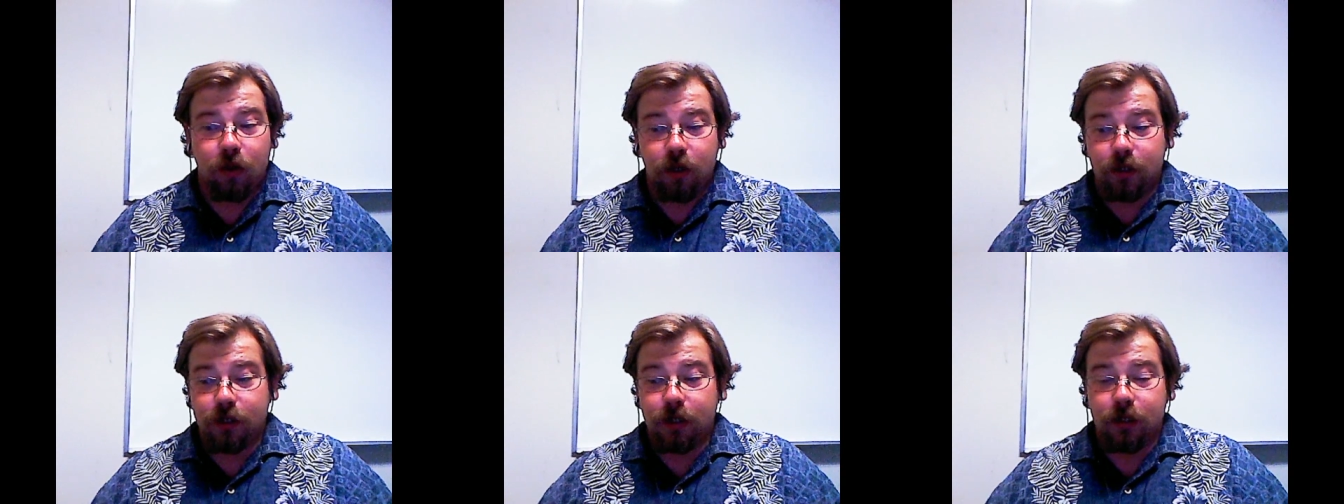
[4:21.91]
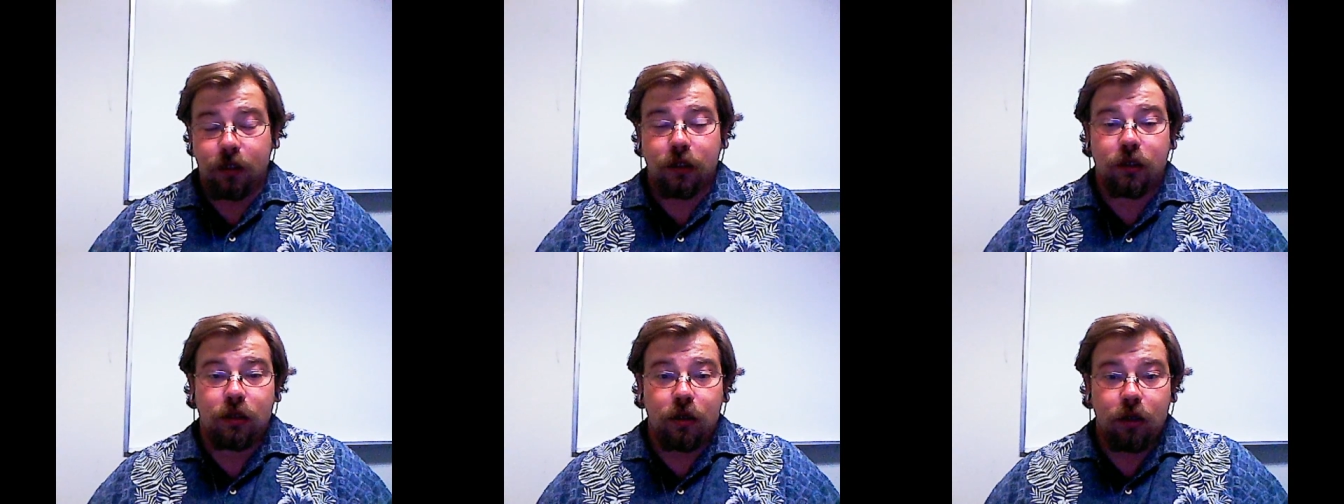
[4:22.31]

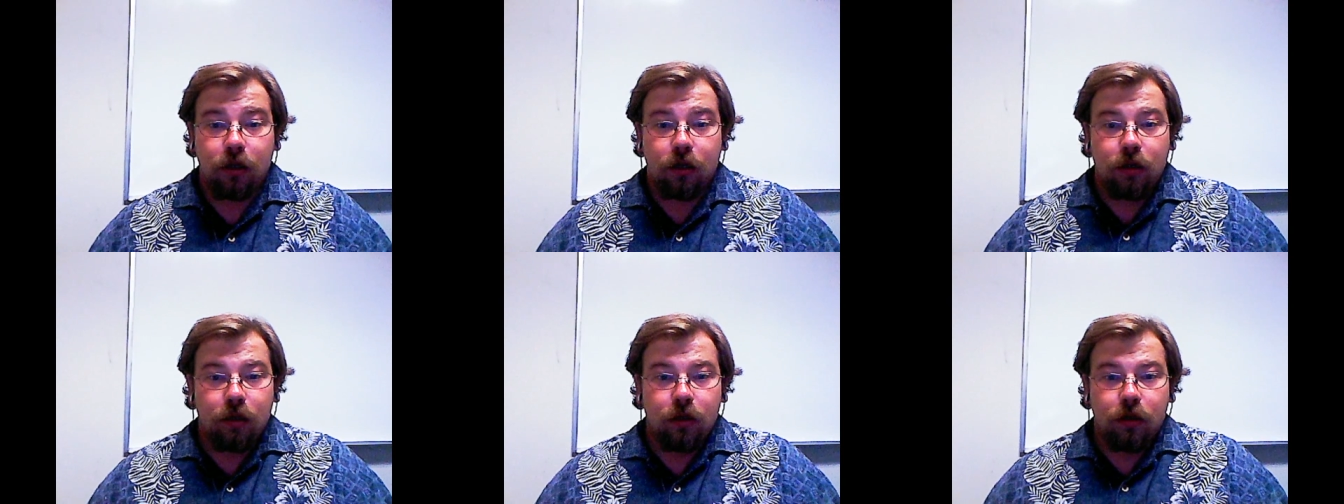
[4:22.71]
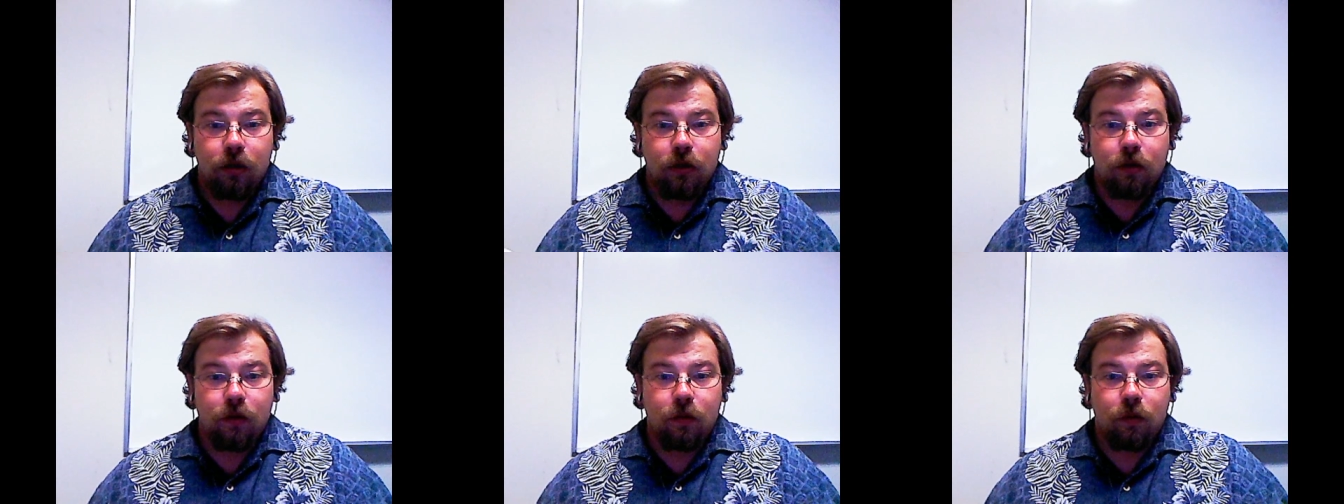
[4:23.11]
exist?
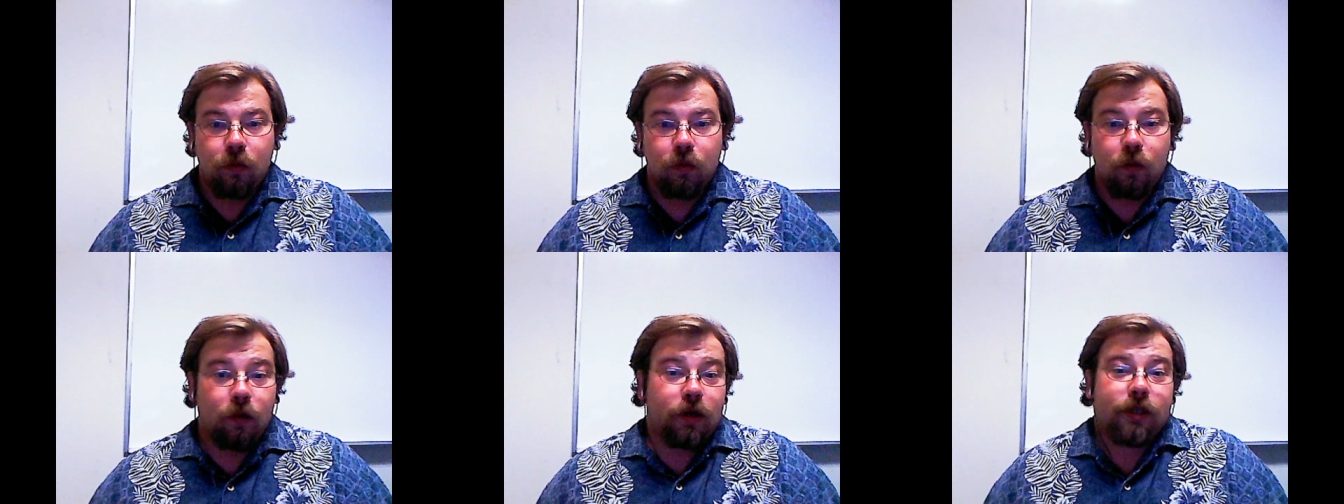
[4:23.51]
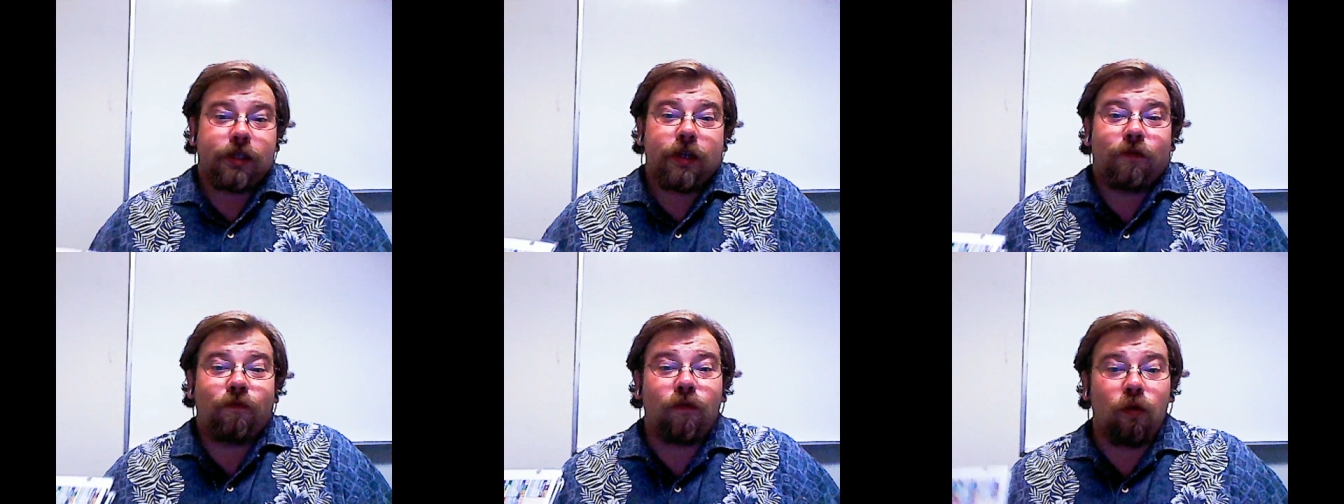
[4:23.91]
What is
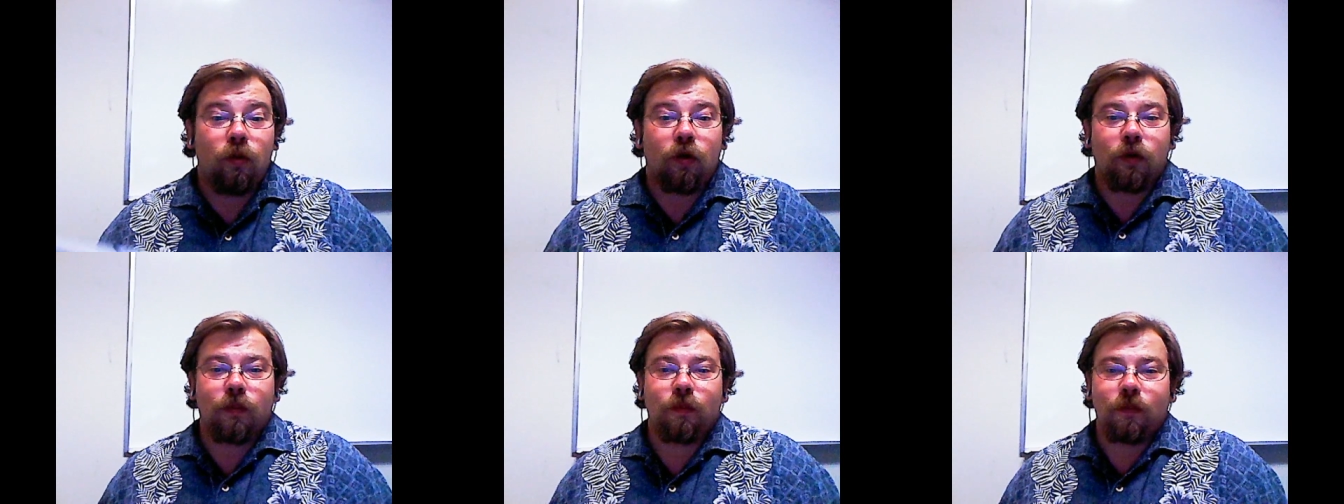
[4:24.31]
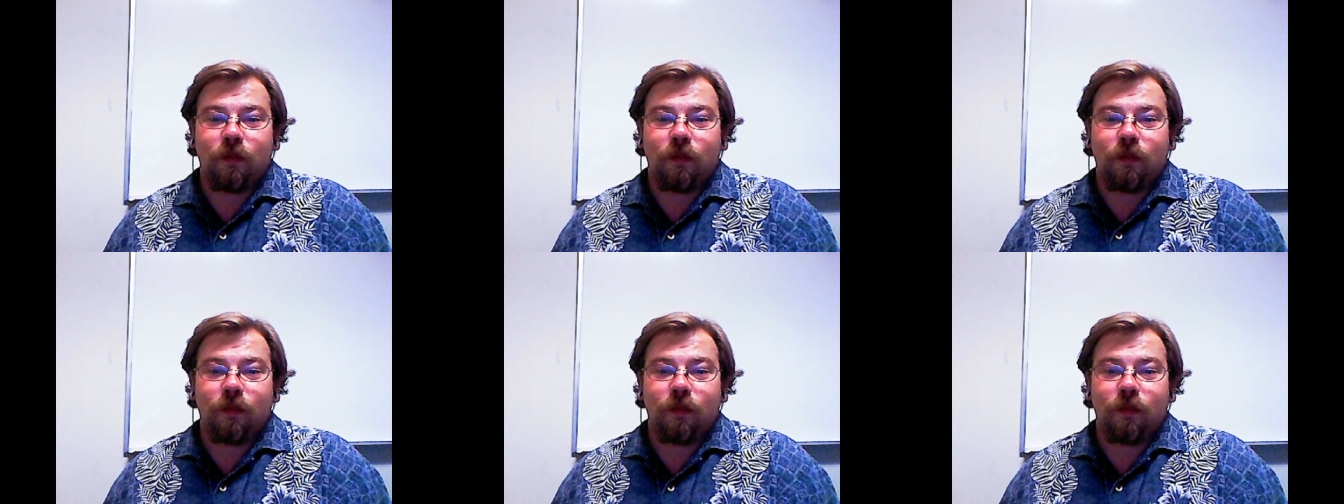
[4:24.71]
it for?